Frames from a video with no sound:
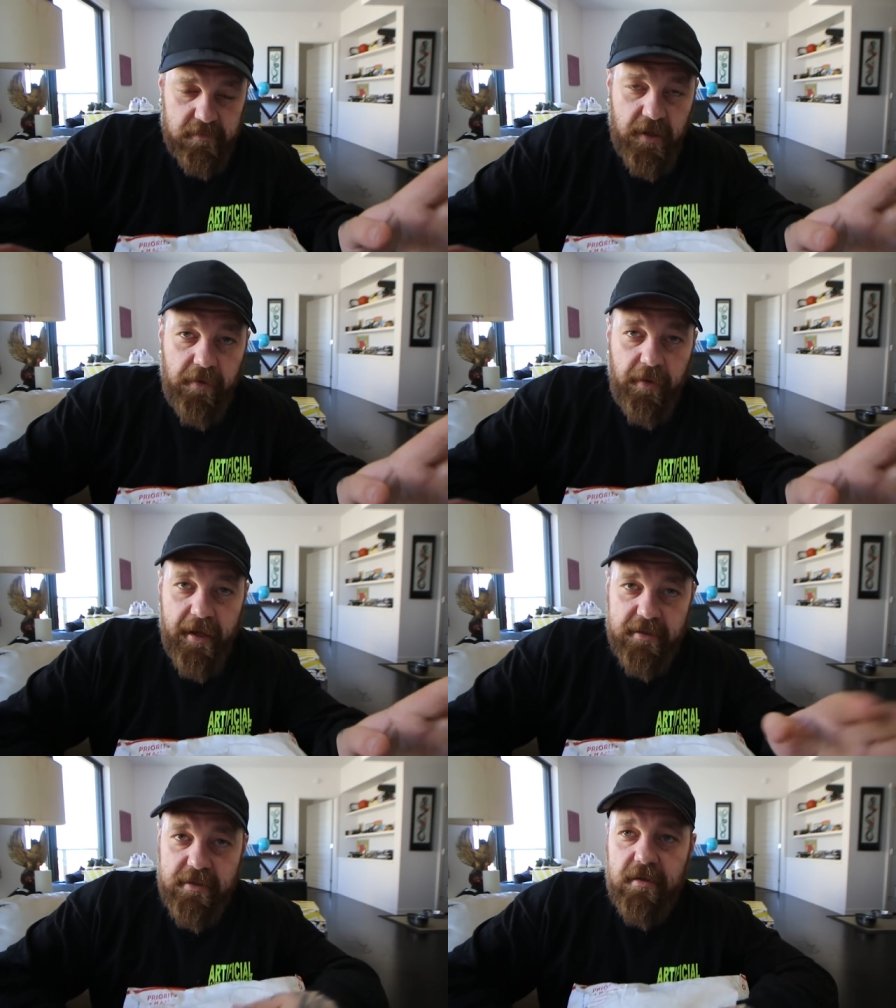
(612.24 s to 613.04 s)

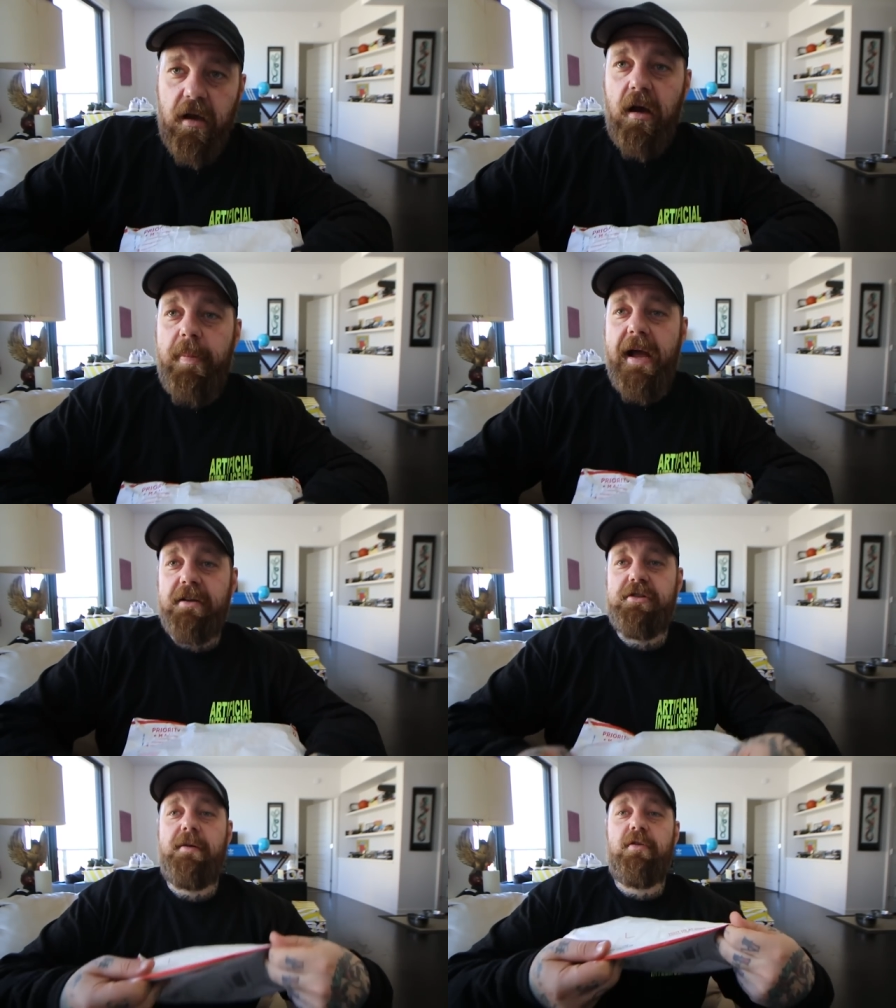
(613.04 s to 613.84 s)
Nonetheless, uh,
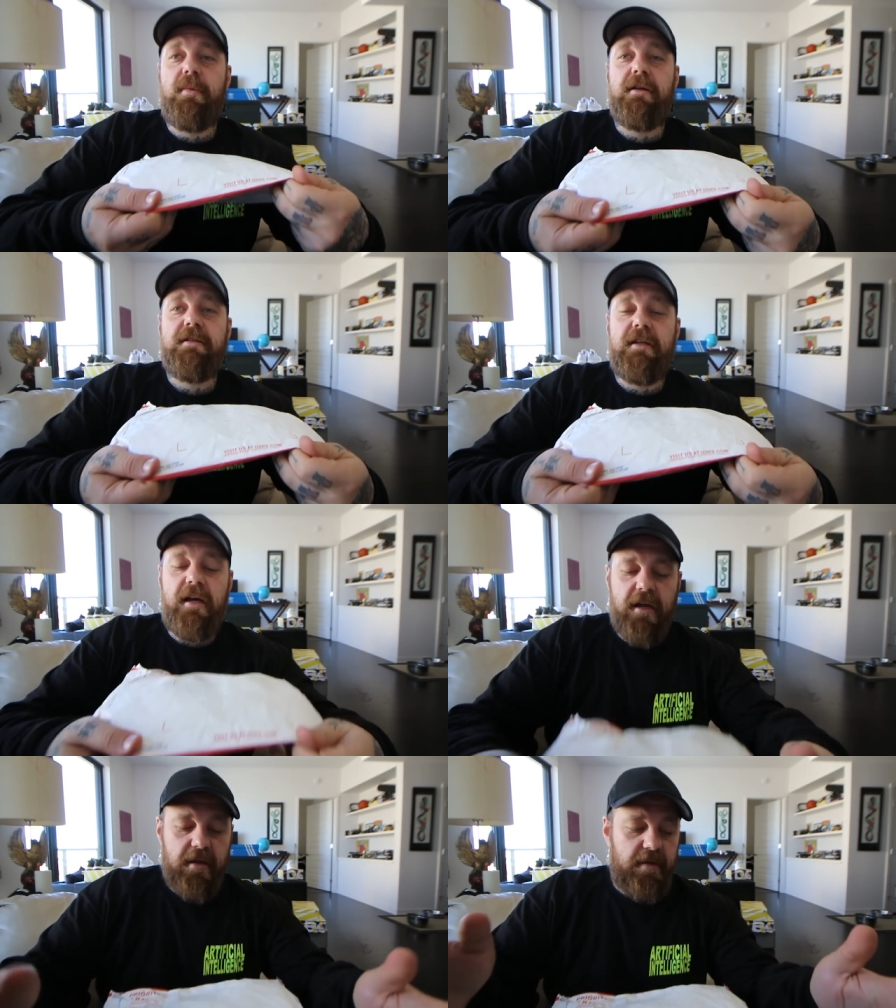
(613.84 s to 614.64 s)
package came in the mail
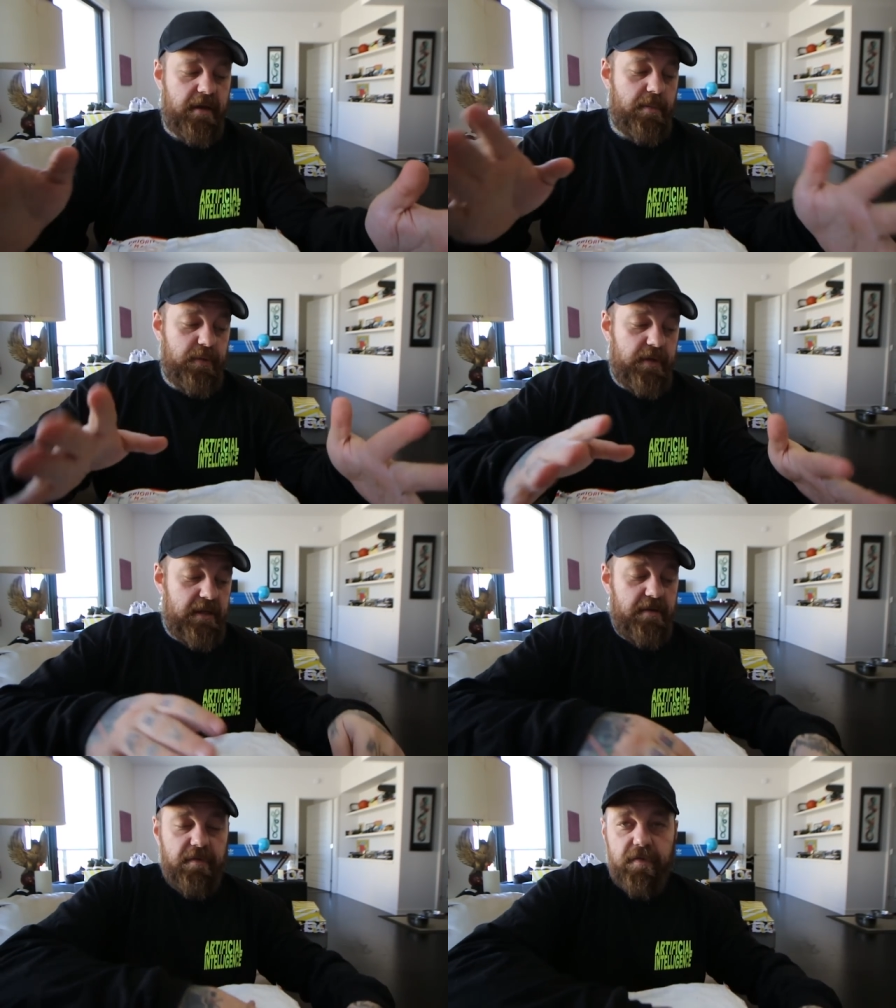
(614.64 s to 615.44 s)
today that I
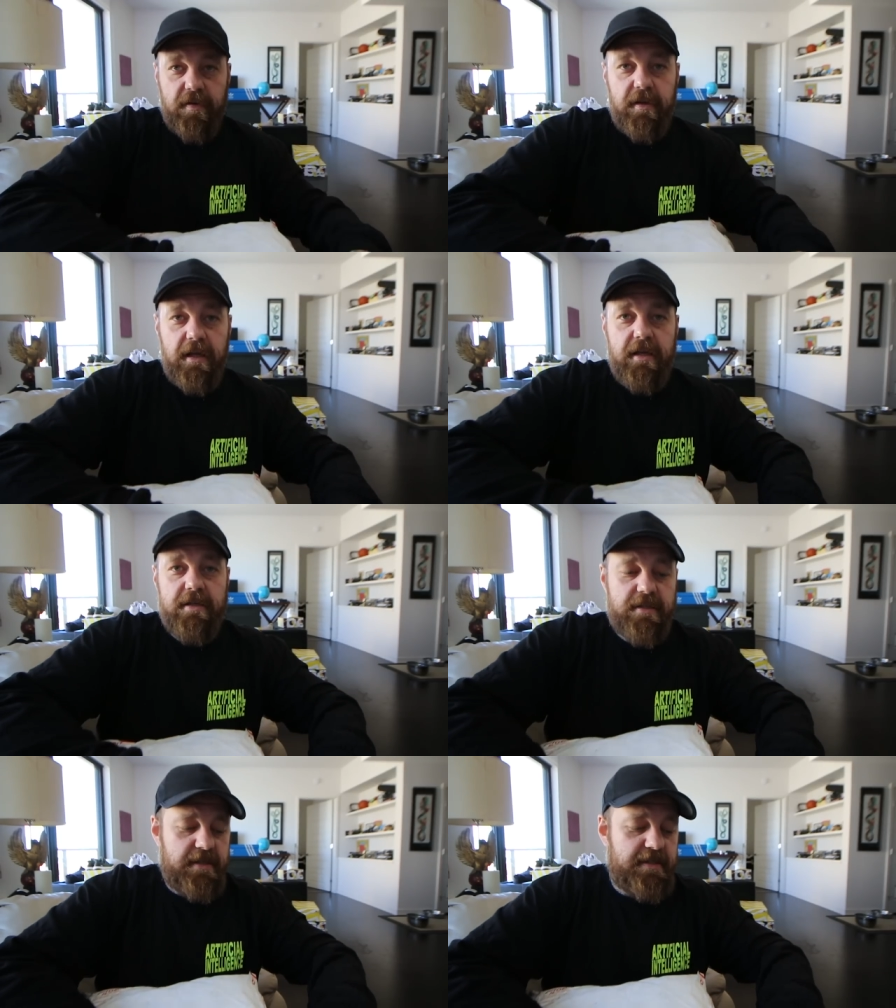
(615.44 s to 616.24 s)
believe
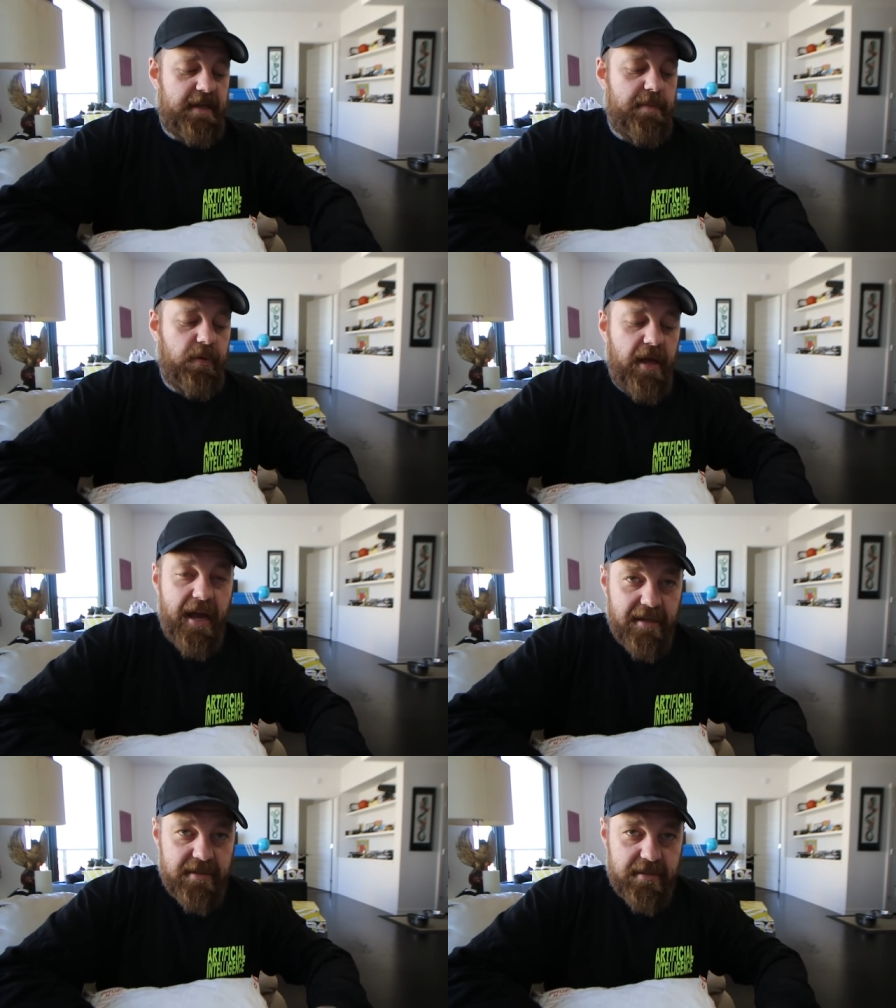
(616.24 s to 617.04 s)
is the sample
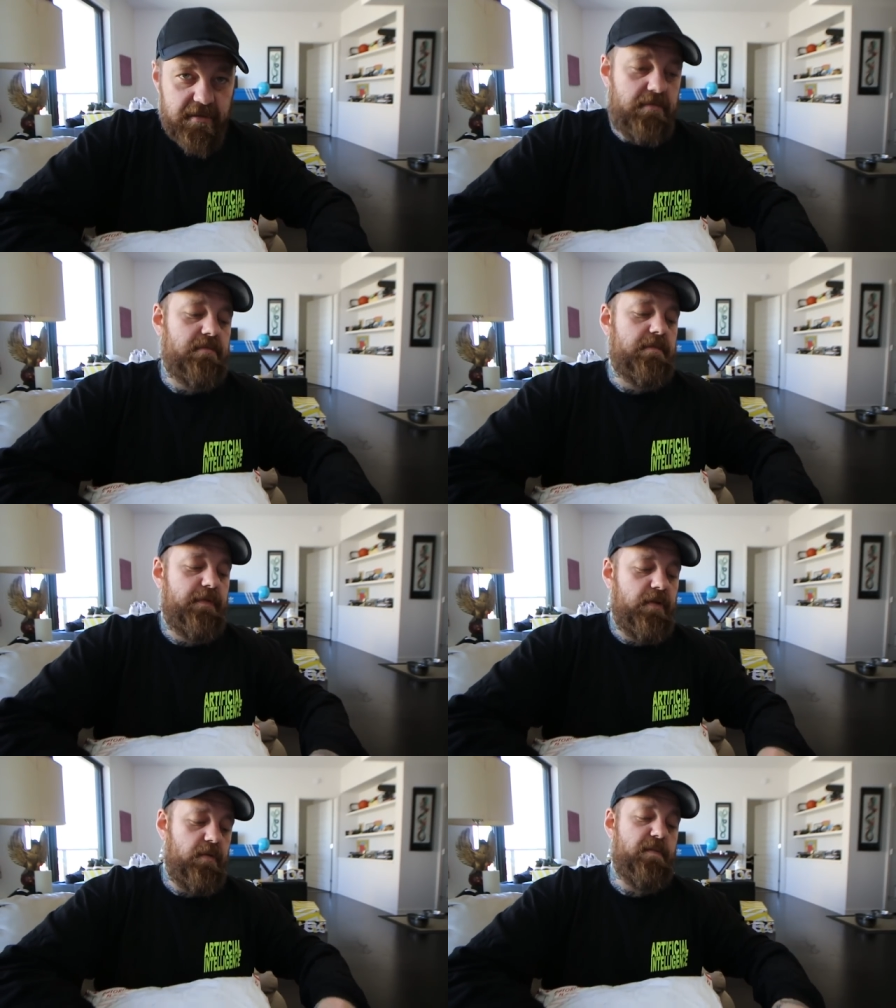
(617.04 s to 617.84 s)
hats
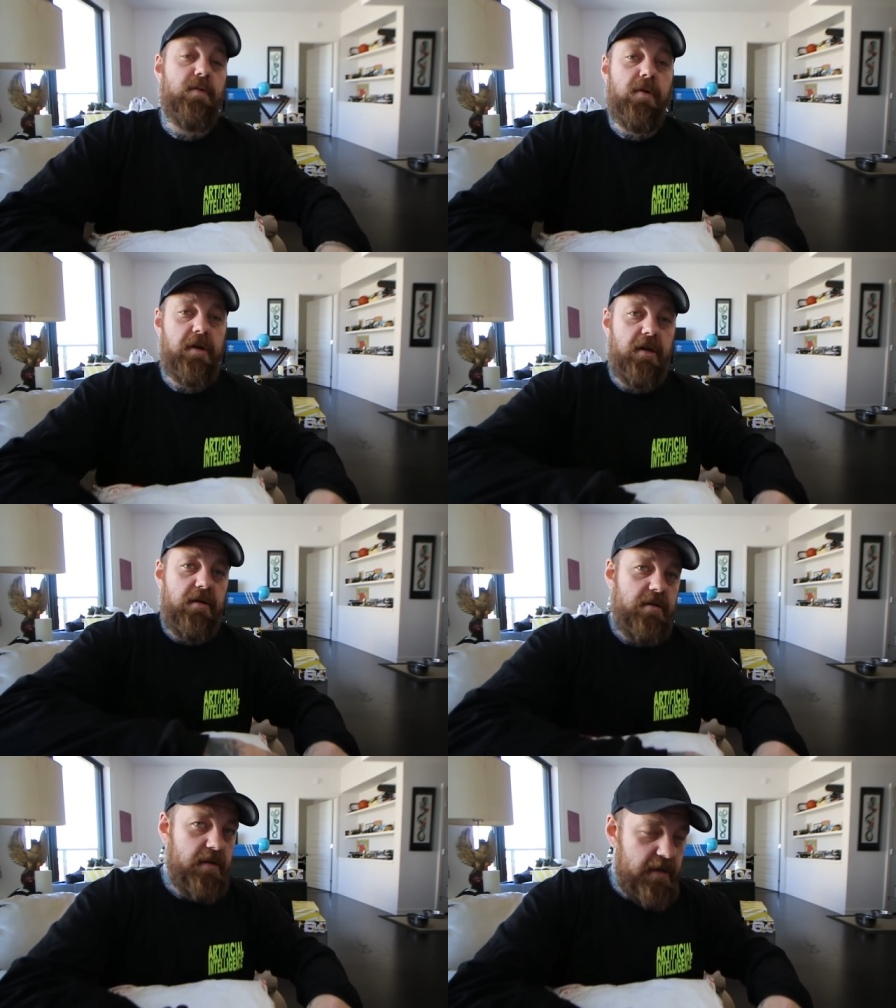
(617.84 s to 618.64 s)
for that we've been working
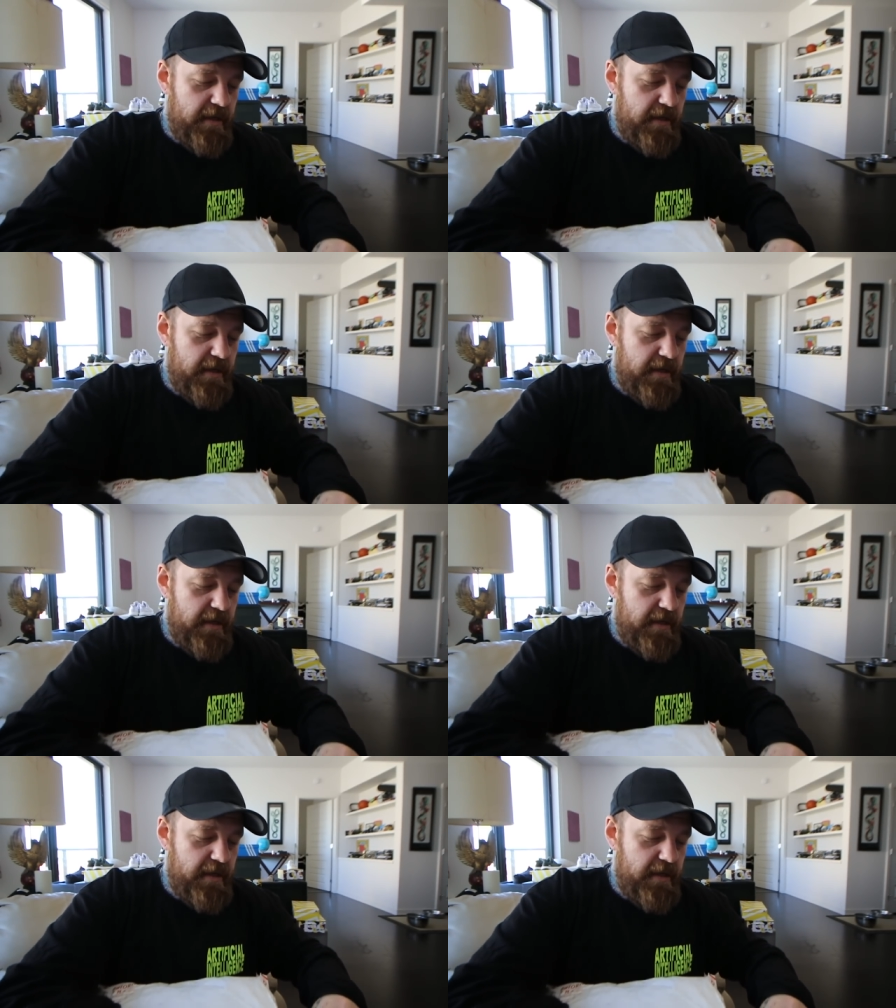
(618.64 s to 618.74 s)
on.